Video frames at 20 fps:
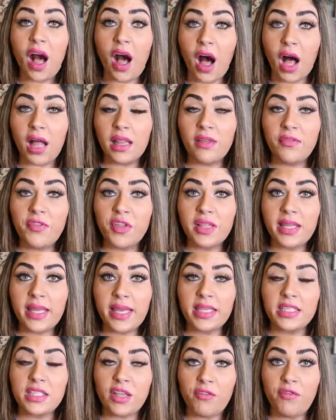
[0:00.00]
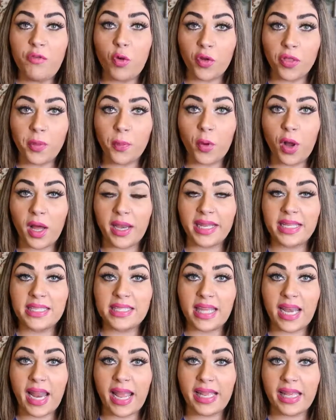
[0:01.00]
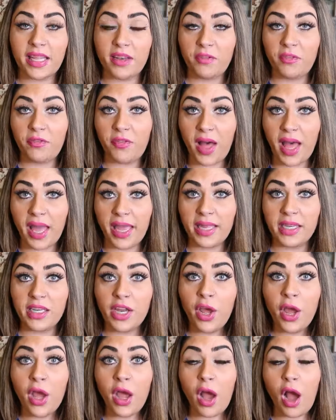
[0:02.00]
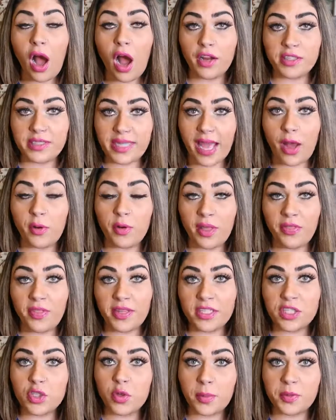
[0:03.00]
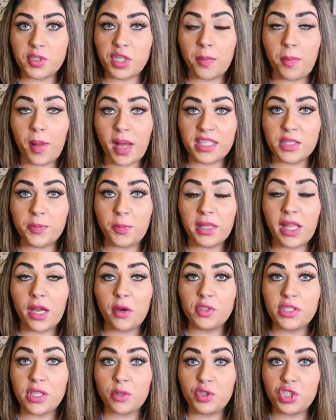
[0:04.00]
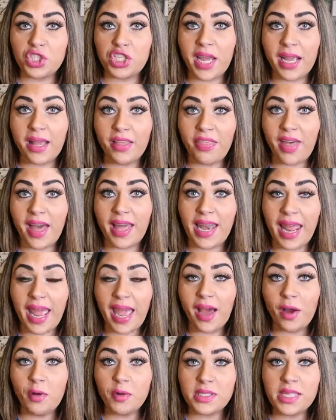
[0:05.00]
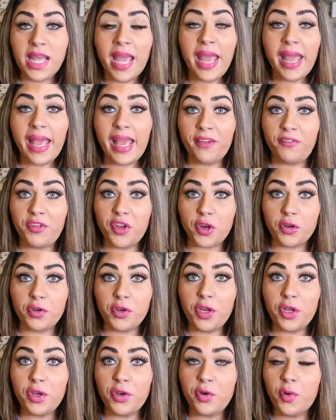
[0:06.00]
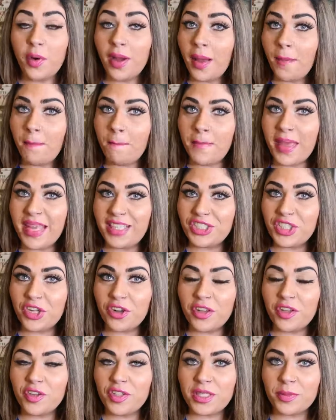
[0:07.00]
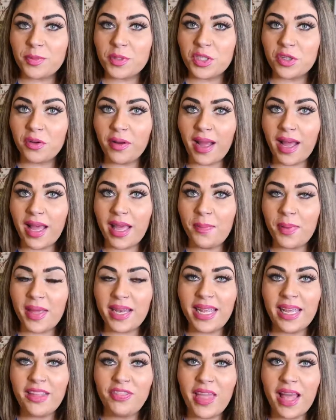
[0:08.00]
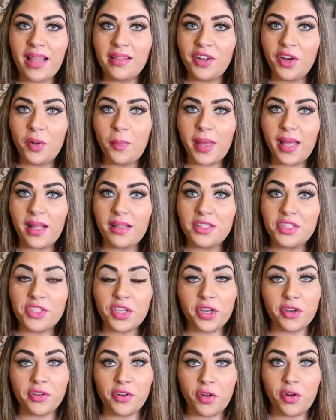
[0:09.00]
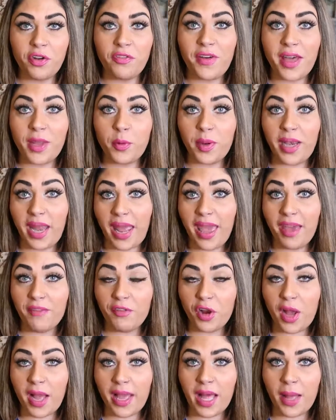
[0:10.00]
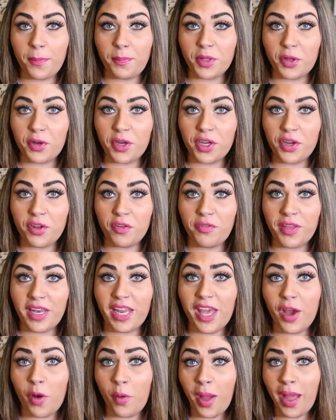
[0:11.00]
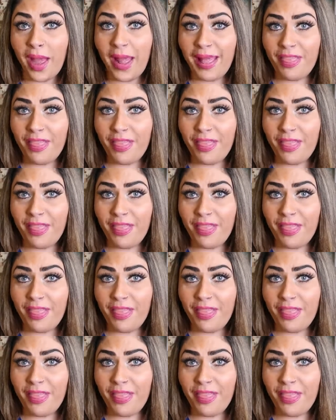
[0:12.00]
All of the links for the products that I can find are down in the description box below, so check that out. If you're new, make sure you subscribe and hit that little bell so you're notified whenever I upload a new video.